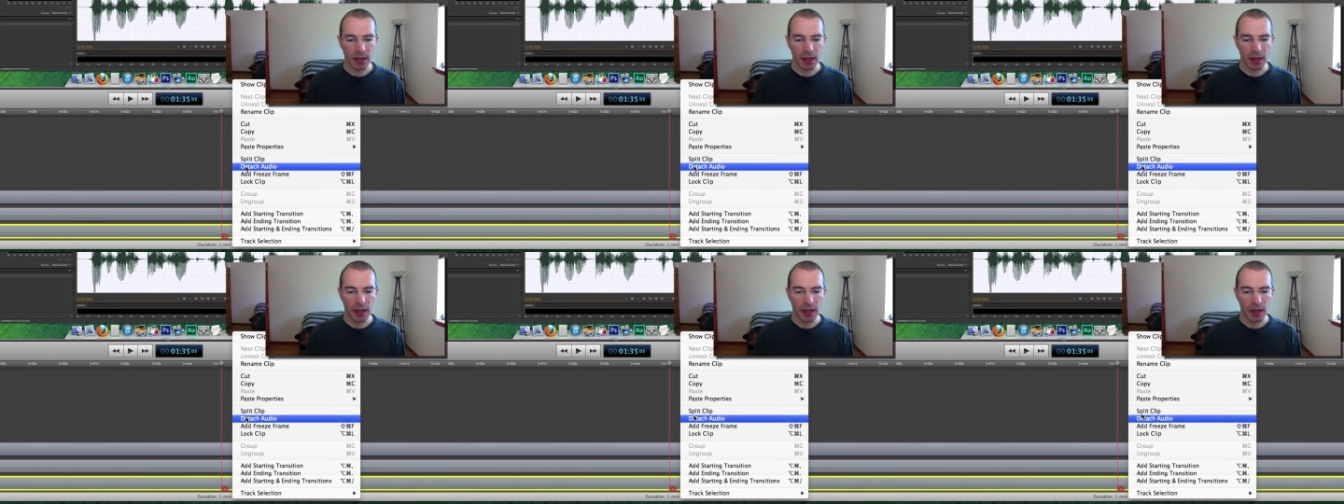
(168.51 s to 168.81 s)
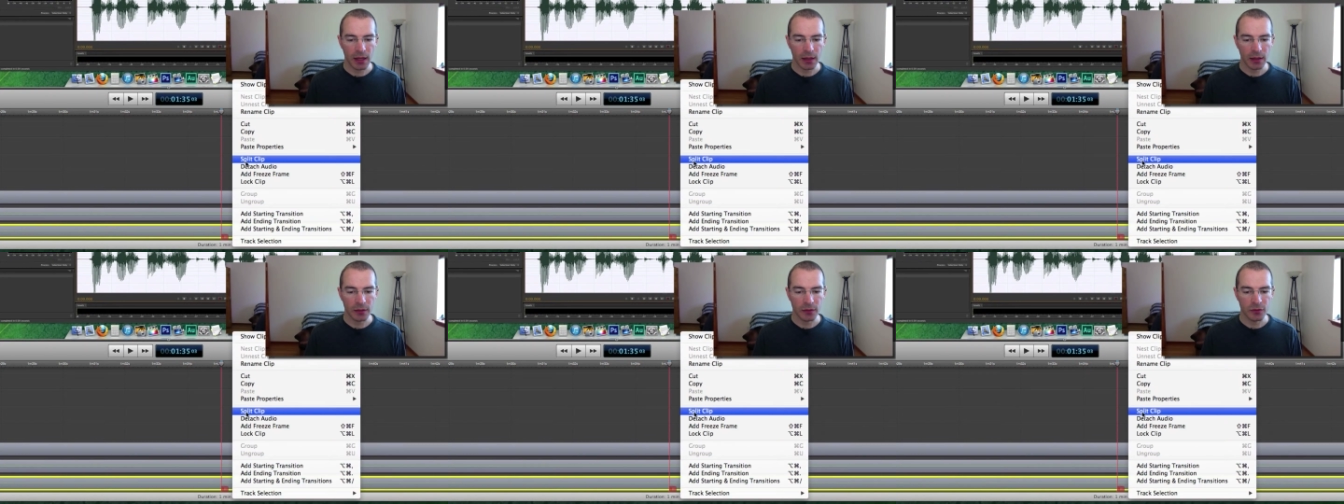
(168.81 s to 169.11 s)

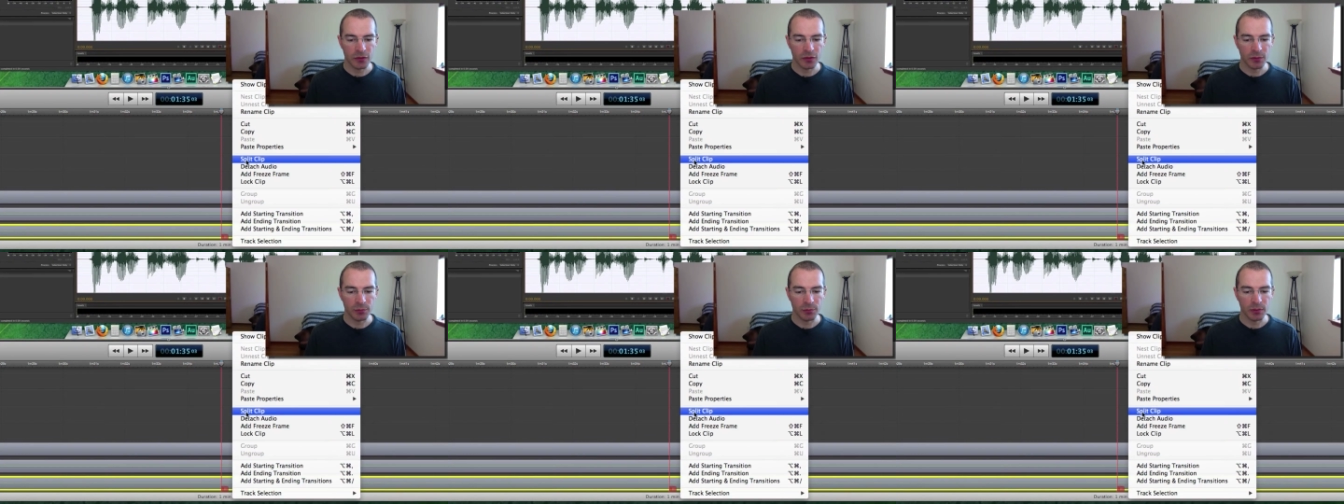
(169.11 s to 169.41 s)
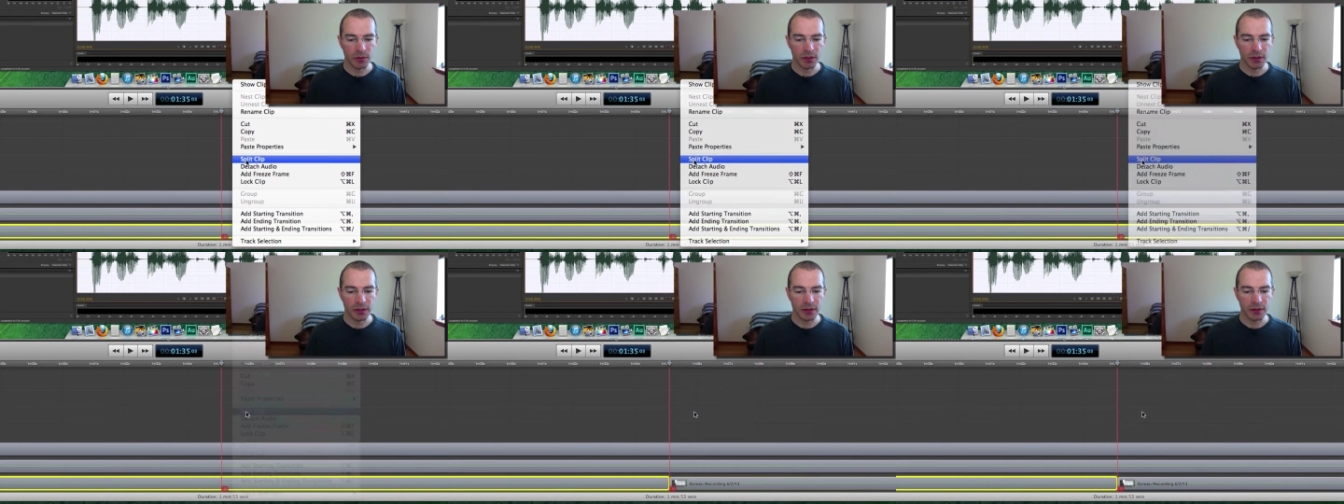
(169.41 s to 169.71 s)
and
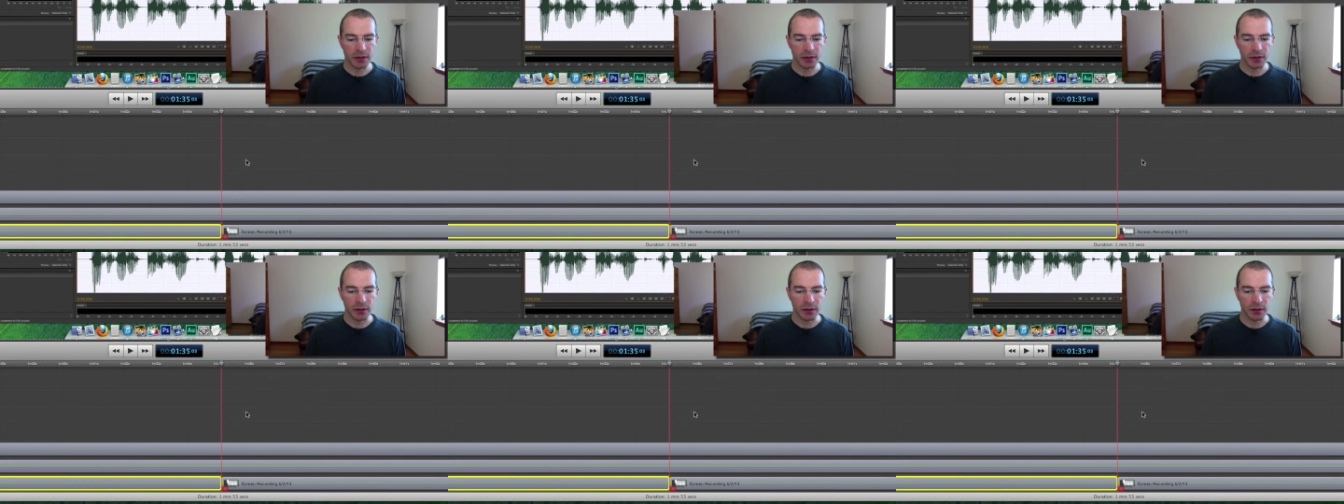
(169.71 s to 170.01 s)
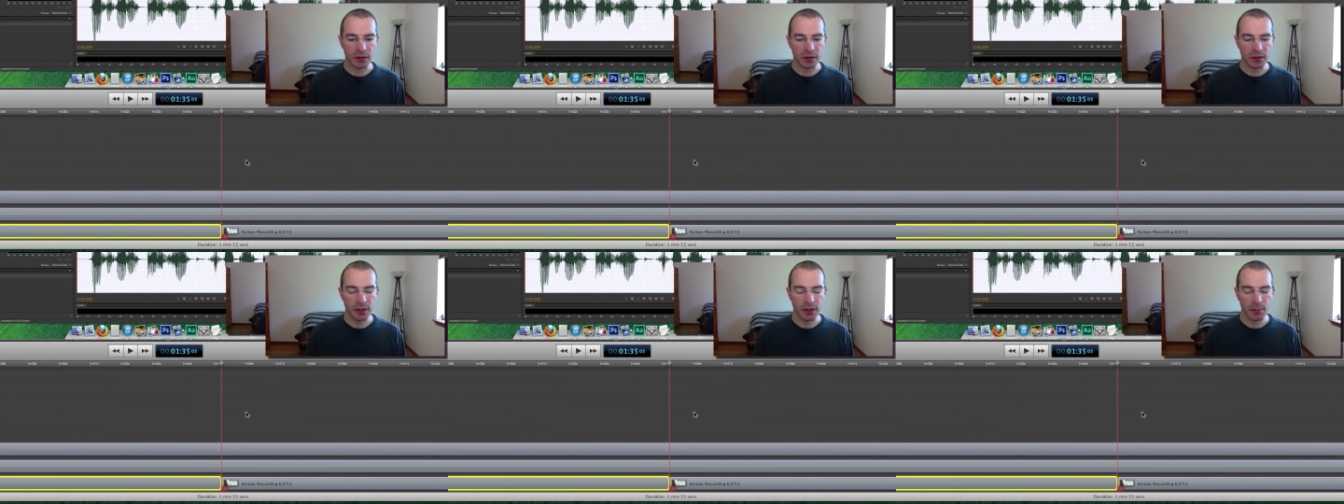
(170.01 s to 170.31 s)
split the
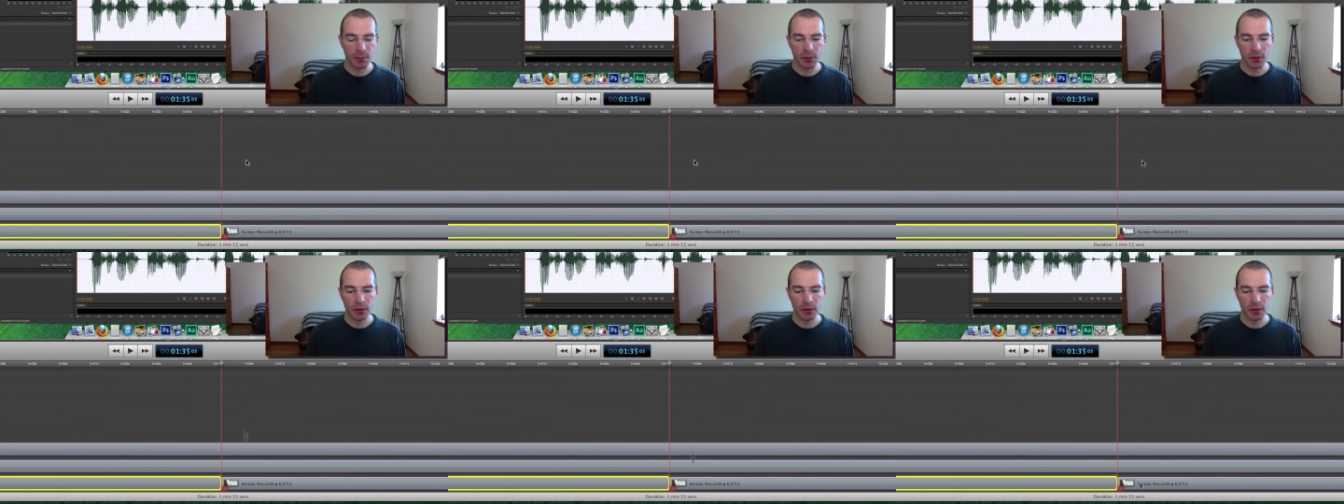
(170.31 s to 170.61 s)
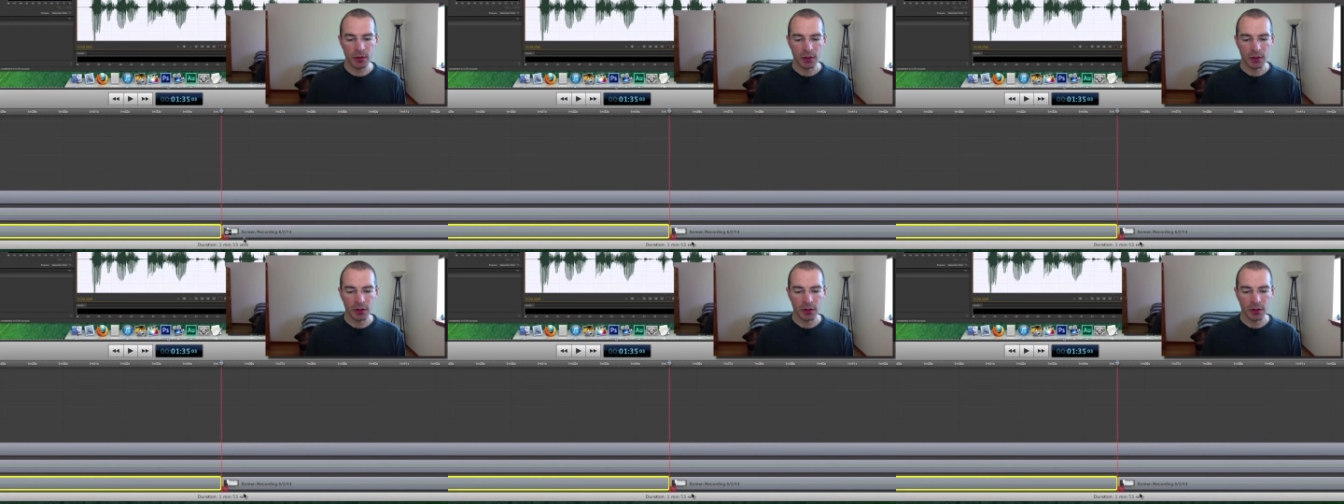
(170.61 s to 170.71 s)
clip.